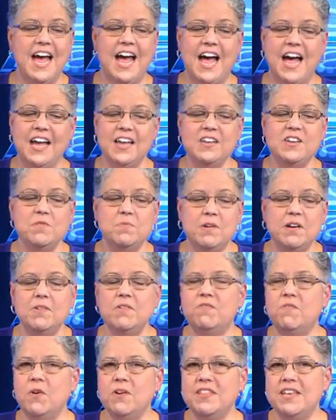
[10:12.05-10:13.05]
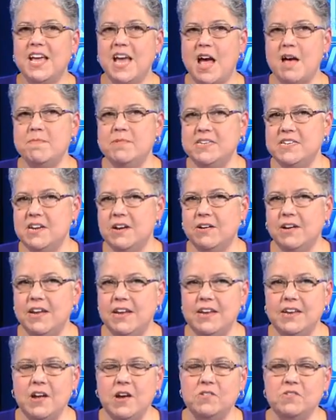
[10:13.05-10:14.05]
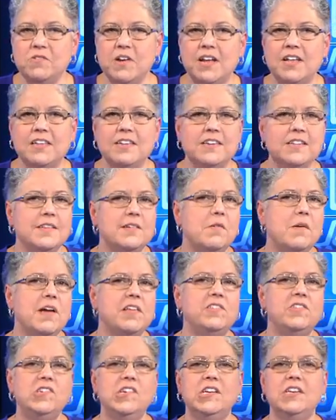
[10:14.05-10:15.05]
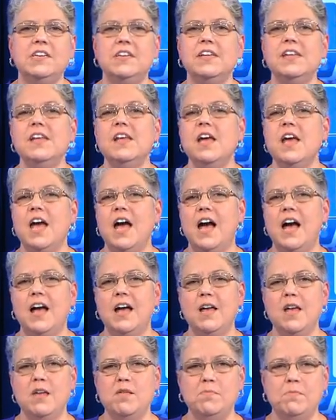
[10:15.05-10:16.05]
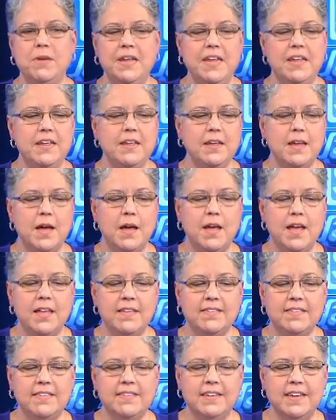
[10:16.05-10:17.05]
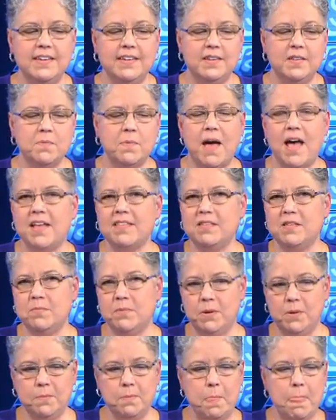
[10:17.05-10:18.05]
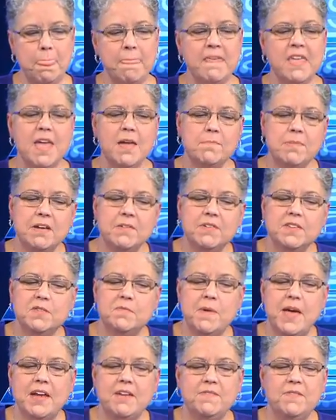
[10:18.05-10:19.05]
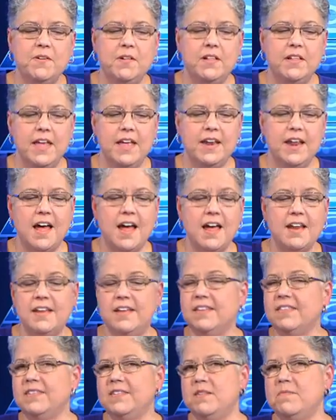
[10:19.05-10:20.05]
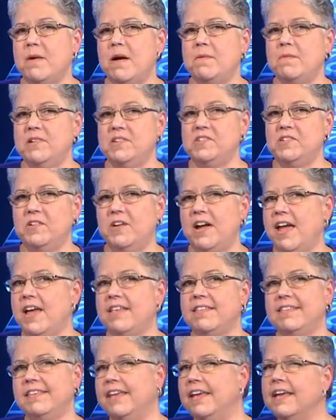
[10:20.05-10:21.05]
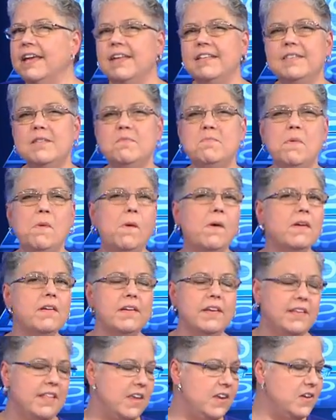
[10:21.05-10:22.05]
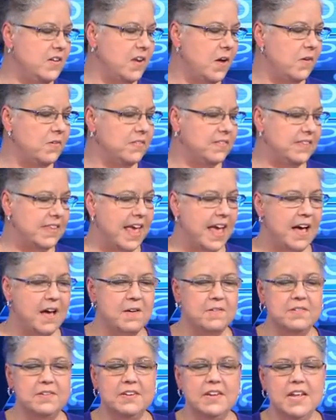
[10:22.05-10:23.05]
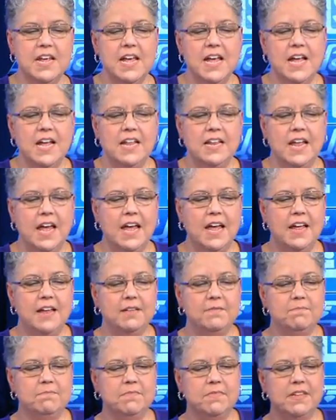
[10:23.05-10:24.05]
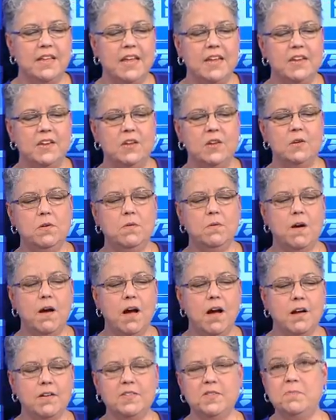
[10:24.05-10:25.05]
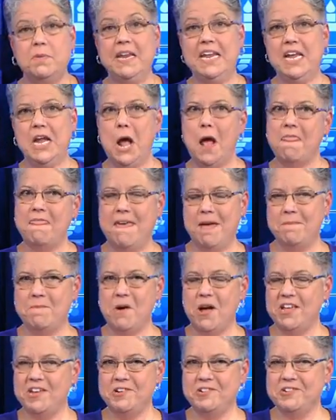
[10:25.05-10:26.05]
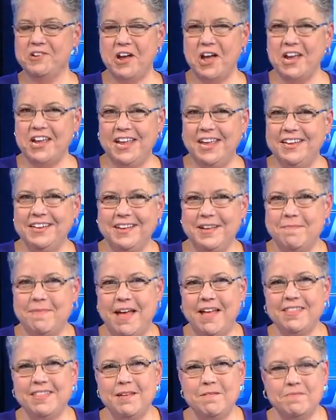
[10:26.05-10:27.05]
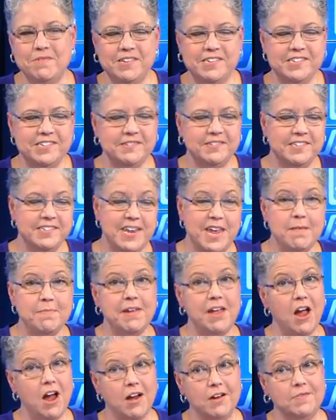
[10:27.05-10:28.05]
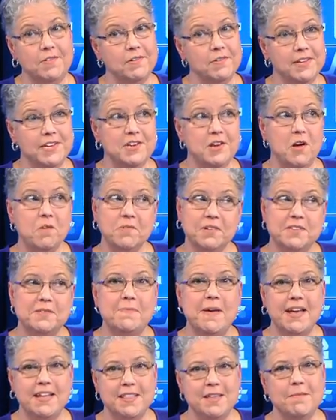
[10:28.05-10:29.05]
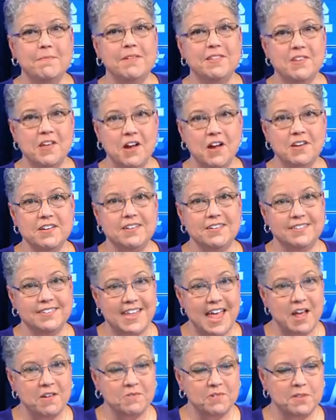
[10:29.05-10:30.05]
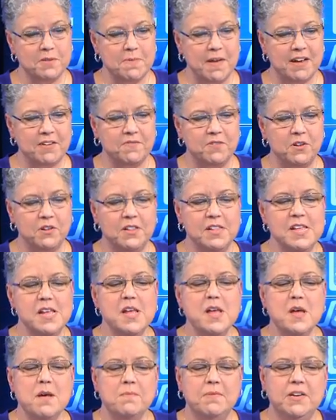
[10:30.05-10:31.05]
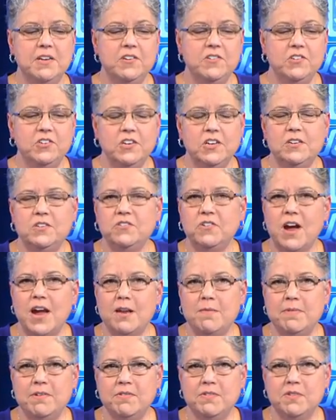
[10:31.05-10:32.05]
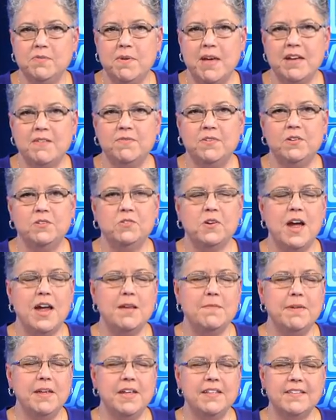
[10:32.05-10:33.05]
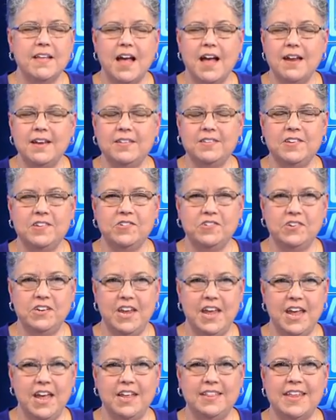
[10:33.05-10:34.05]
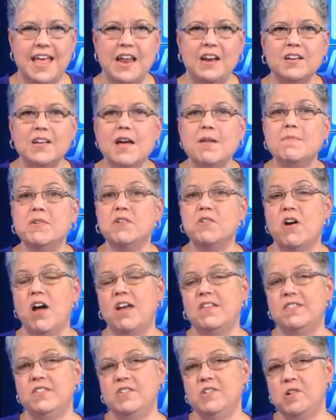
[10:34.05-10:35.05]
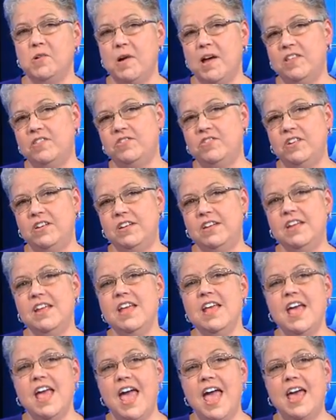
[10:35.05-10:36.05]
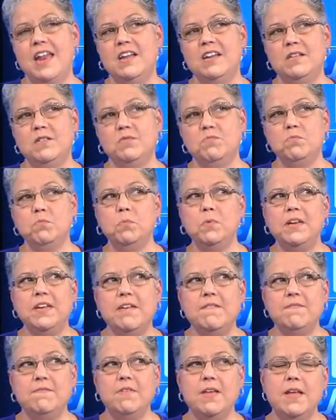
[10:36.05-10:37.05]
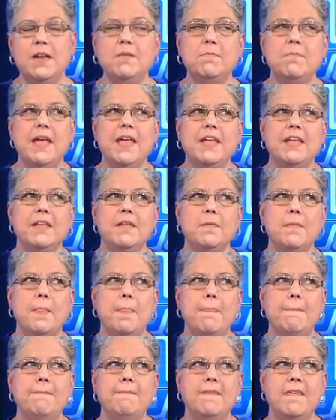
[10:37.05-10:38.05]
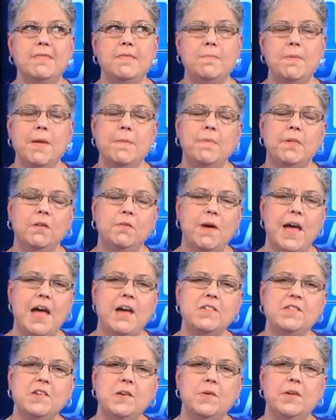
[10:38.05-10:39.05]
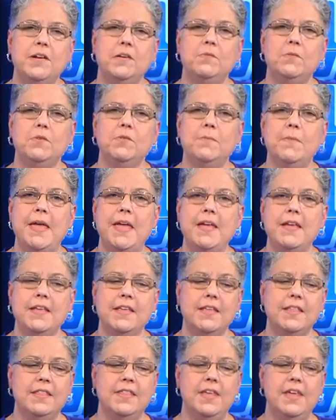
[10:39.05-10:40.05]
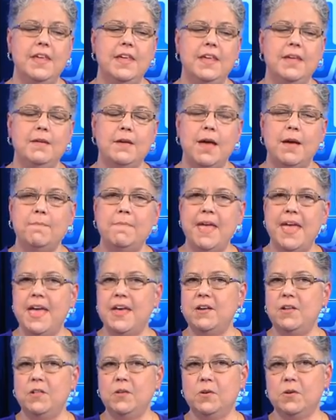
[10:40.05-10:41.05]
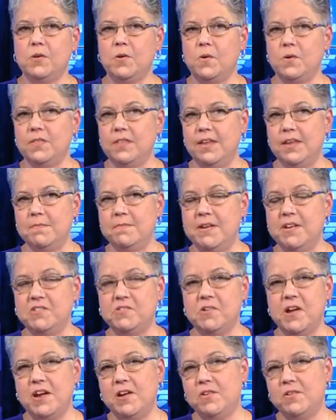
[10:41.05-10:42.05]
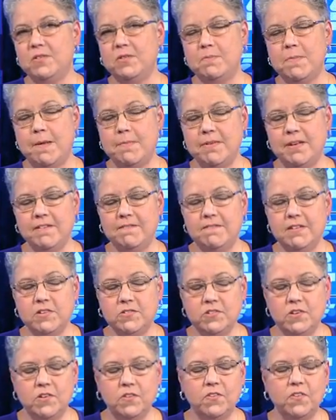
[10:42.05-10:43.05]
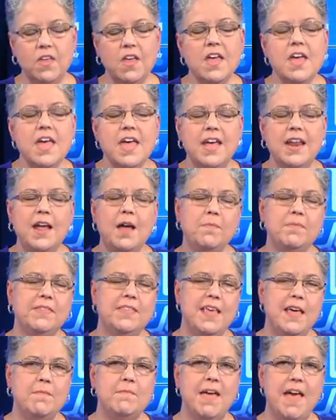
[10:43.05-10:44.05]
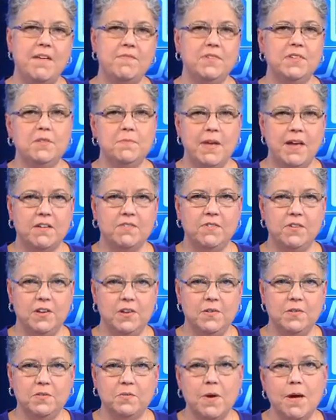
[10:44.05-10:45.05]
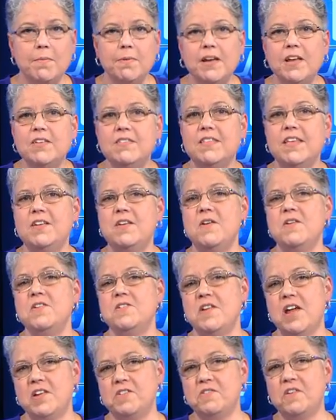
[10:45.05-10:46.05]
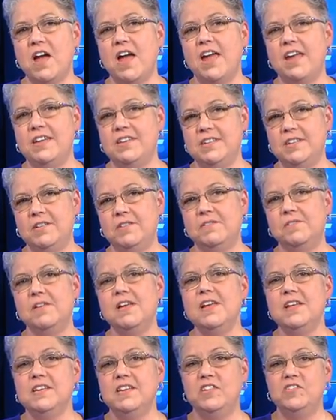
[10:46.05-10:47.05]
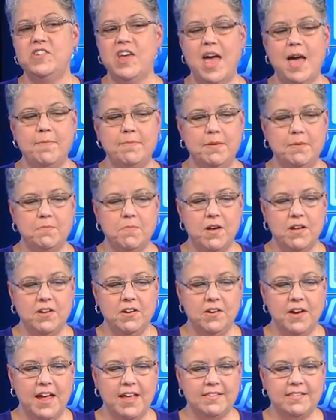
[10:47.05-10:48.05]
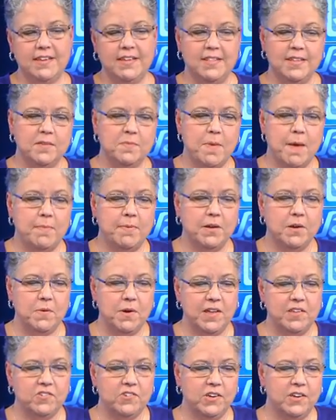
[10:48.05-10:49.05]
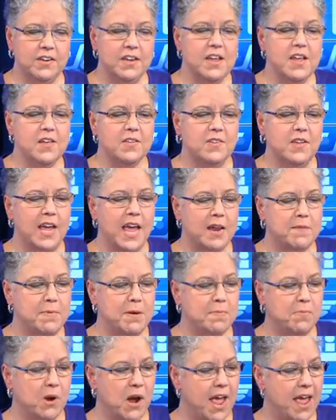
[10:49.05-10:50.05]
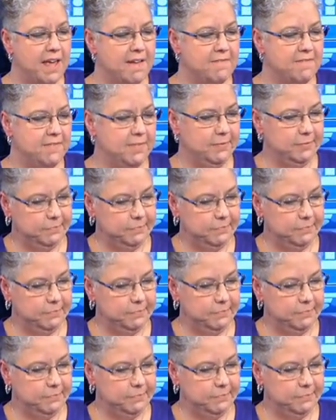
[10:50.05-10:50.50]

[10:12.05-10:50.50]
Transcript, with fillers: Uh, you want to avoid the commentary. Go directly to the question. Uh, and be uh, as succinct as possible. And be respectful and honest about what you're asking. It's important that you don't sound uh, like you are spitting on them while you're talking about them, which, which can be hard. If you really don't respect them, it's hard to sound respectful. But you should try to be respectful, try to be as honest as you can. That'll come across in your question, and it'll give, it'll make the people around you, and it will make the uh, panel or, or the administrators, public officials, it helps them have respect for you as well, because they know you're not trying to, to jab them while you're asking this public question. So you got to be brave.